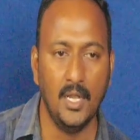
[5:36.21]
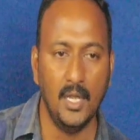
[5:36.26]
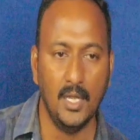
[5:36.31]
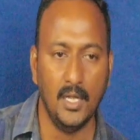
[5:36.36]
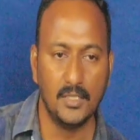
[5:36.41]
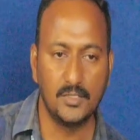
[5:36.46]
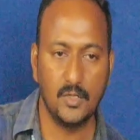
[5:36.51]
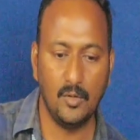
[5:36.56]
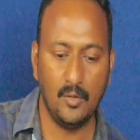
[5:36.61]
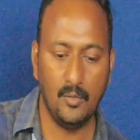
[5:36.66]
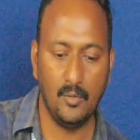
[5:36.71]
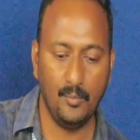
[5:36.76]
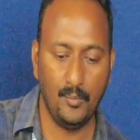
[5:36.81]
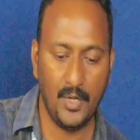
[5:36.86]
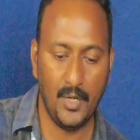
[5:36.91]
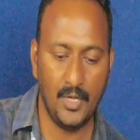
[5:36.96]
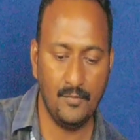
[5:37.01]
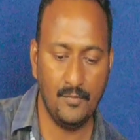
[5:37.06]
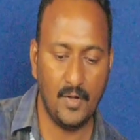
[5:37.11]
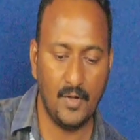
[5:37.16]
So
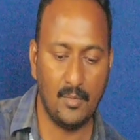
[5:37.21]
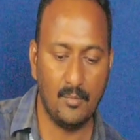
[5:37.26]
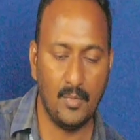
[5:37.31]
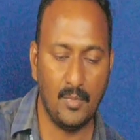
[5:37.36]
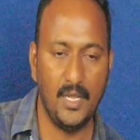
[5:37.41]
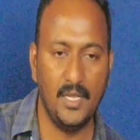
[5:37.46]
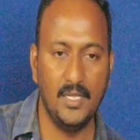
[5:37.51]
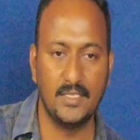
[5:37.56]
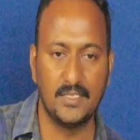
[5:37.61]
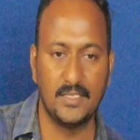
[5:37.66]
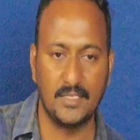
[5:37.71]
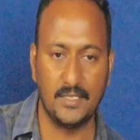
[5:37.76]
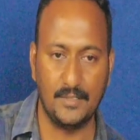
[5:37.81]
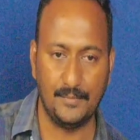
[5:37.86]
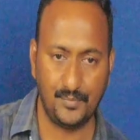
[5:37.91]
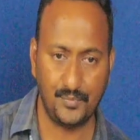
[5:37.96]
mean formula is